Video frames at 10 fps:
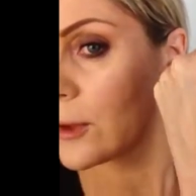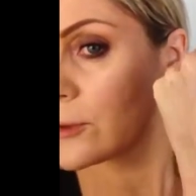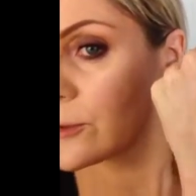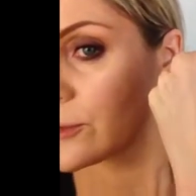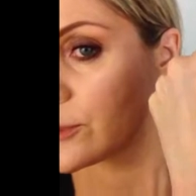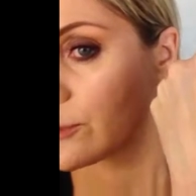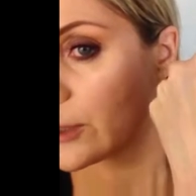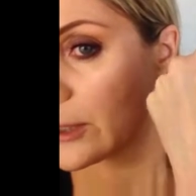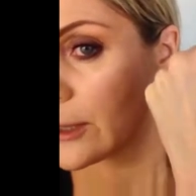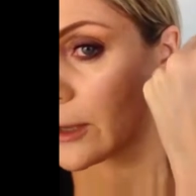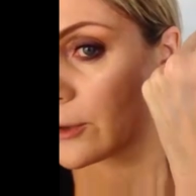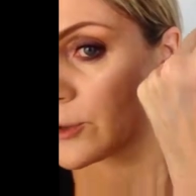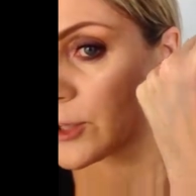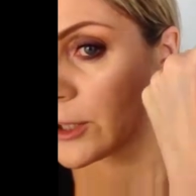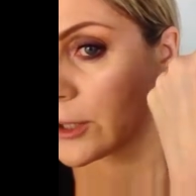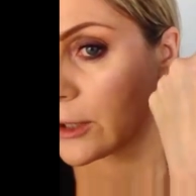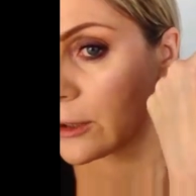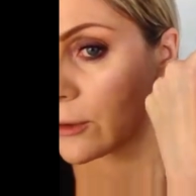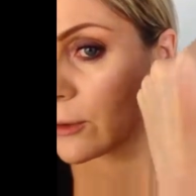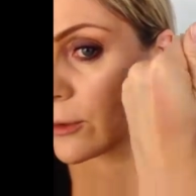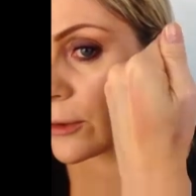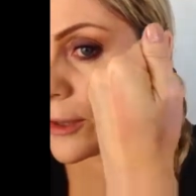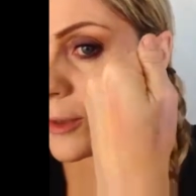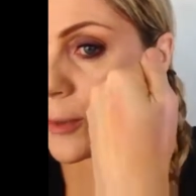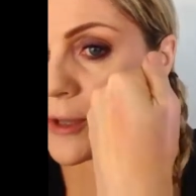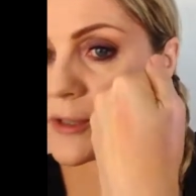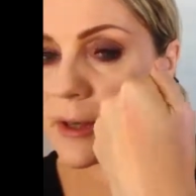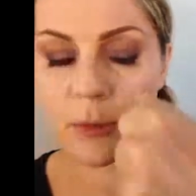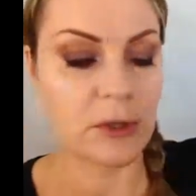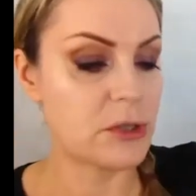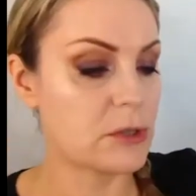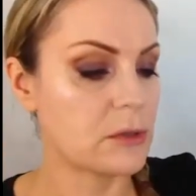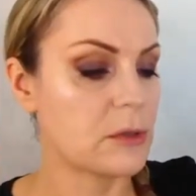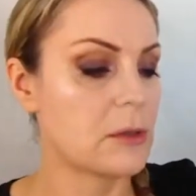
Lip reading: So it's a really kind of sheeny coral. It depends how much